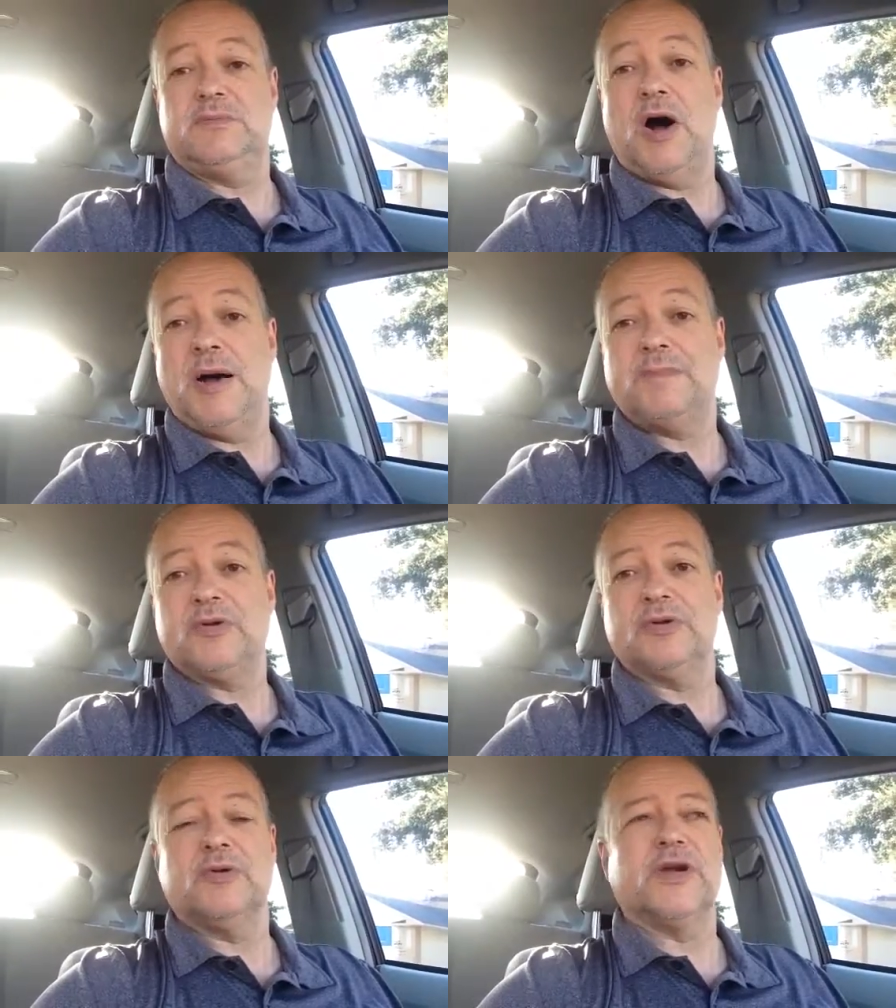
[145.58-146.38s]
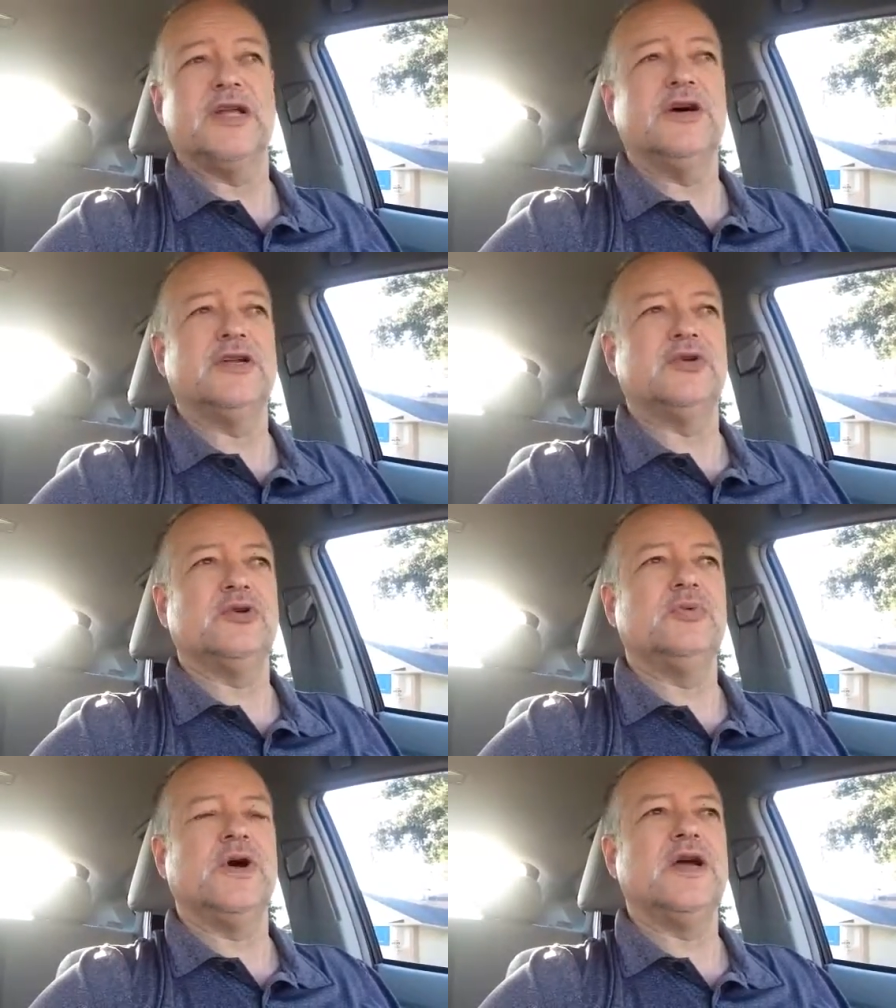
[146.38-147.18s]
popular, okay, not in a
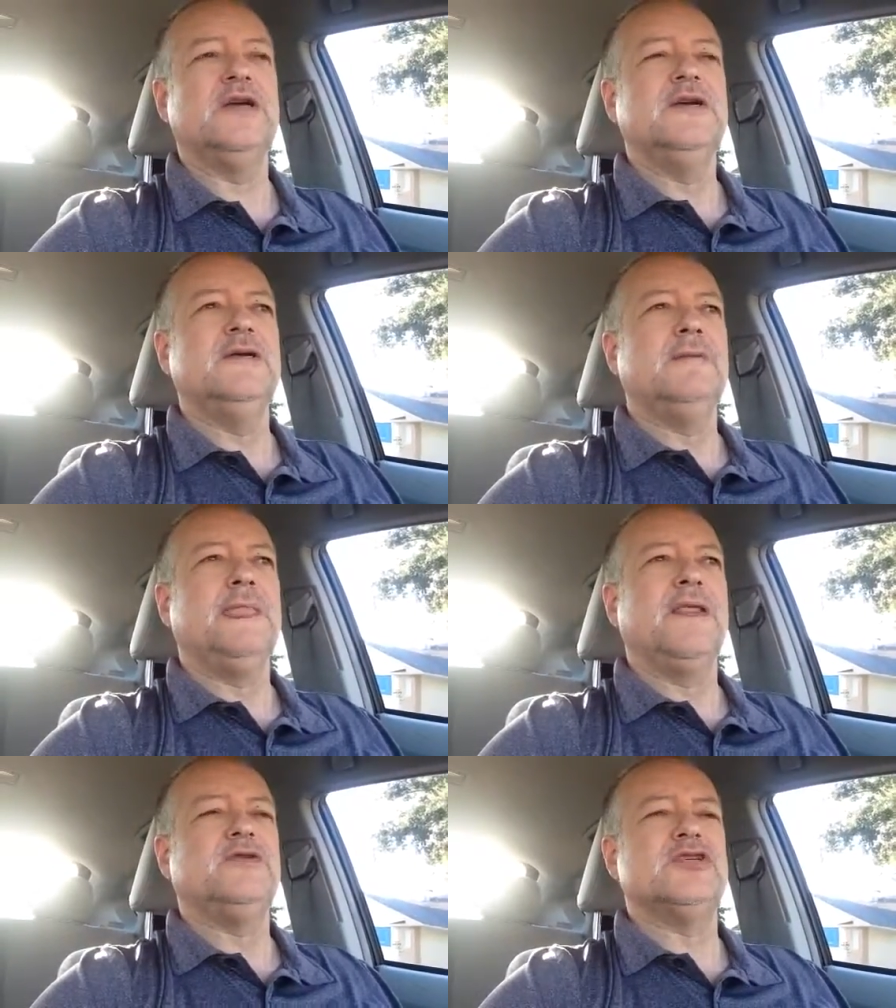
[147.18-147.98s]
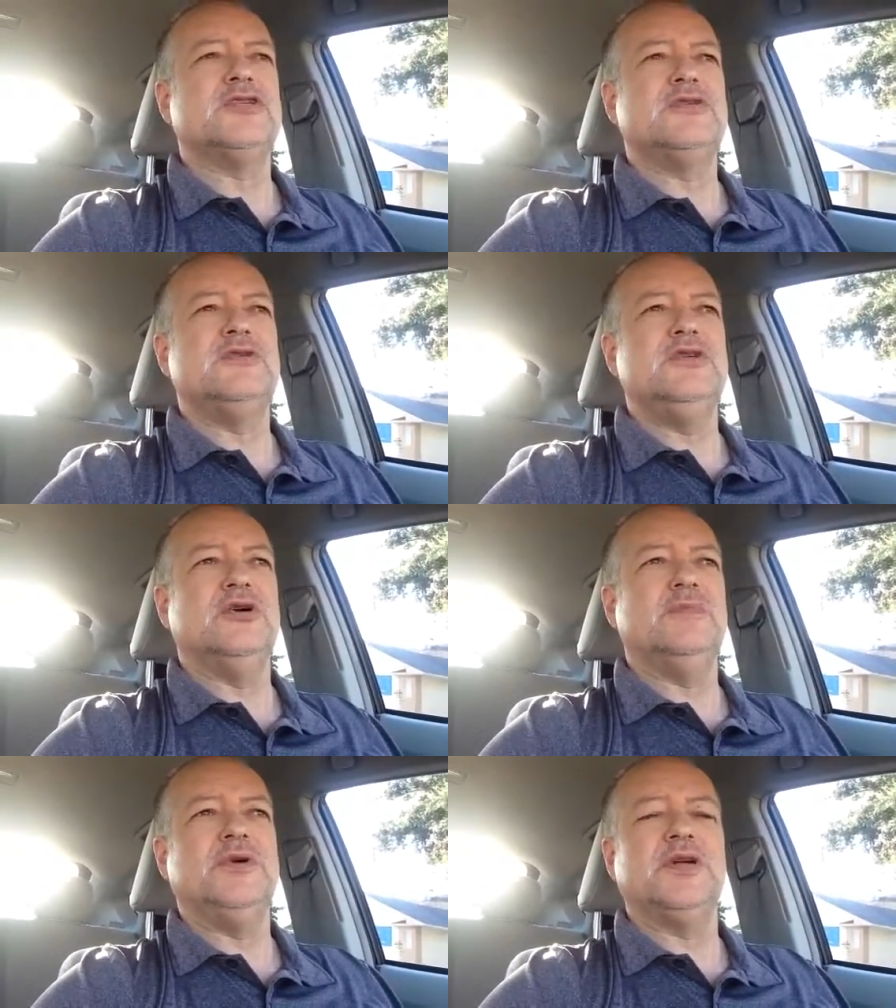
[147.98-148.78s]
good way, just
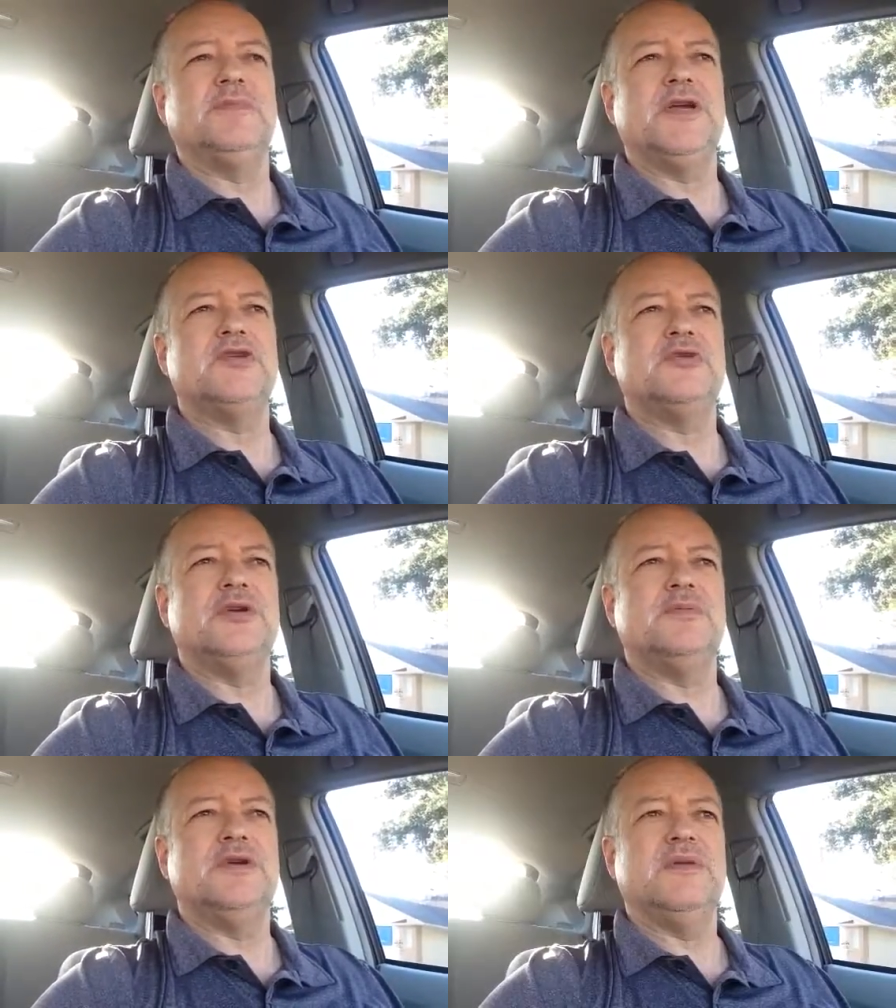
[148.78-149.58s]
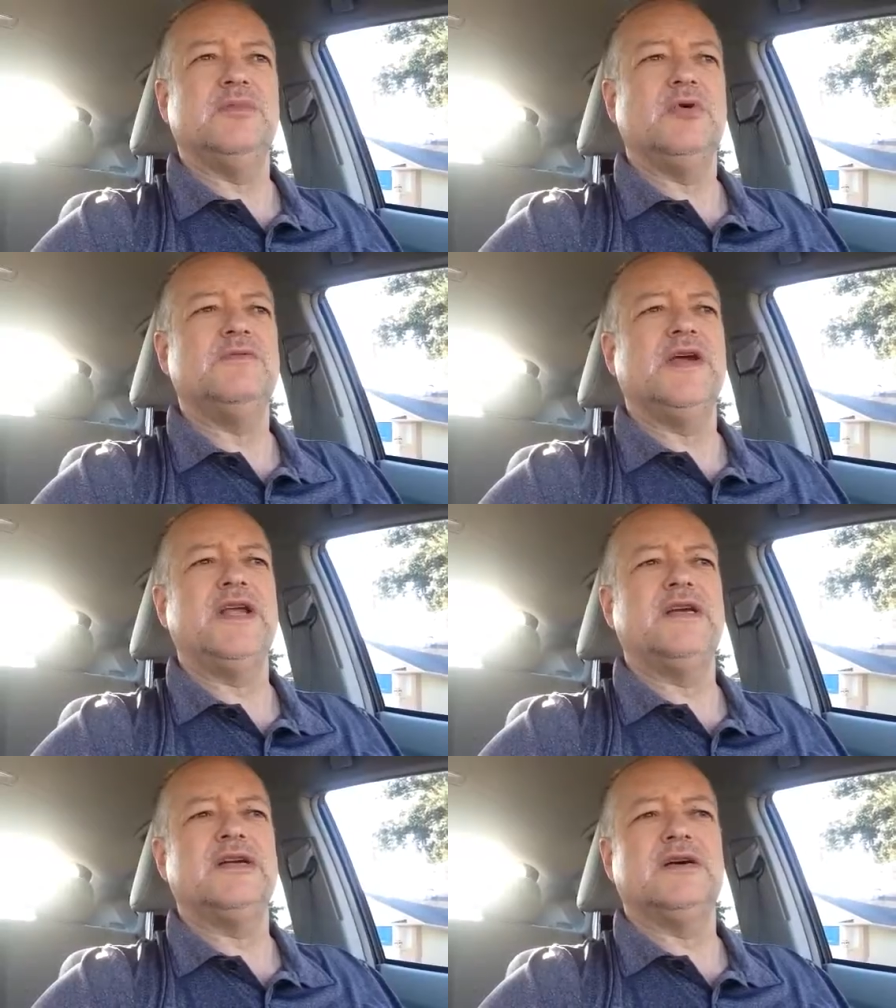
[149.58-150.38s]
building a picture and
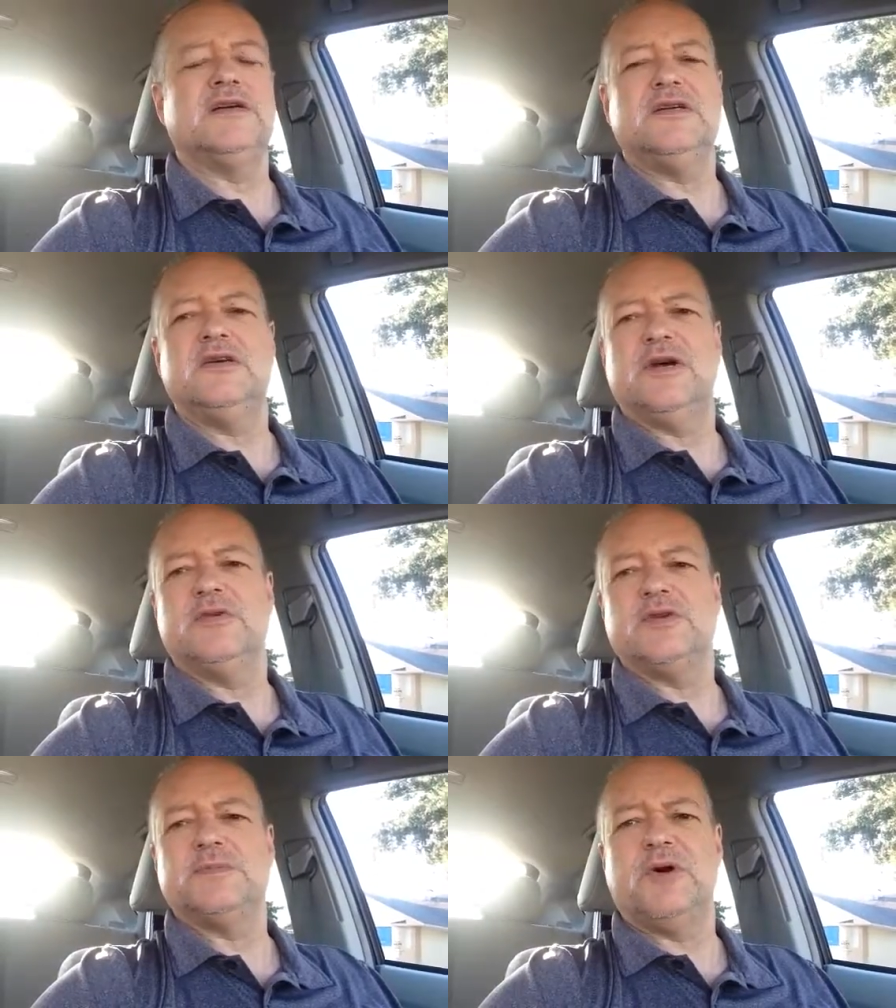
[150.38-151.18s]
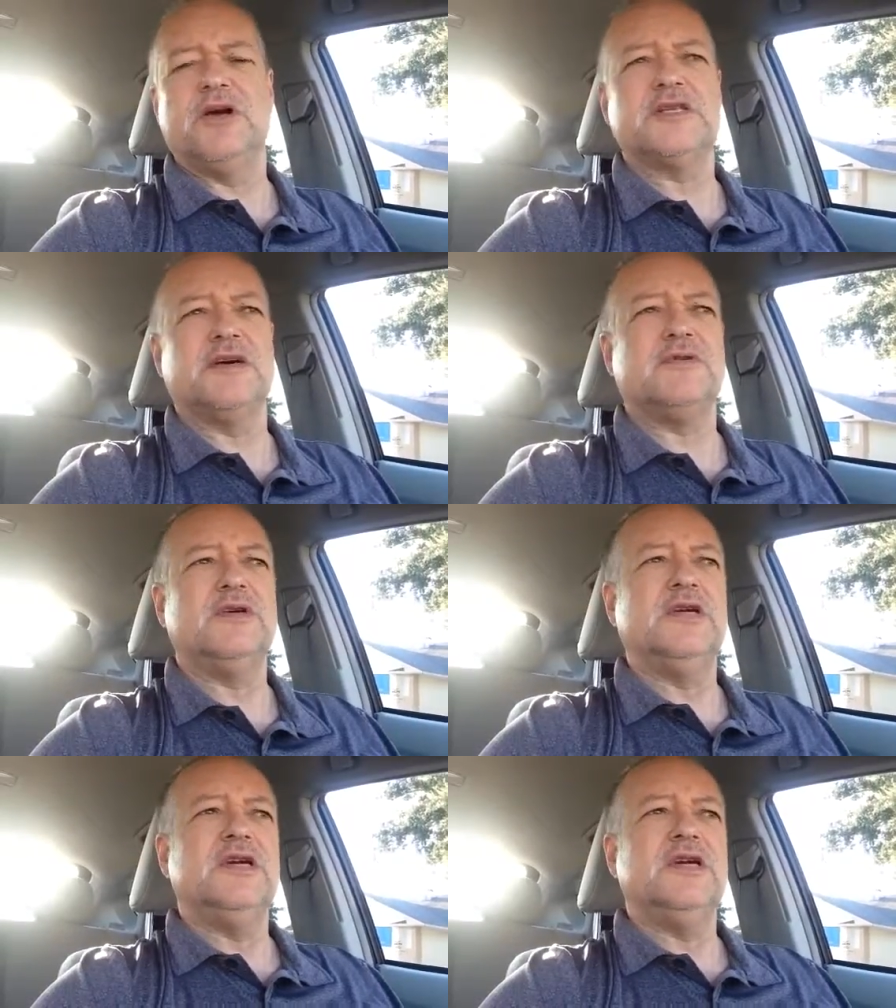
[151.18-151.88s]
motivating at a response level,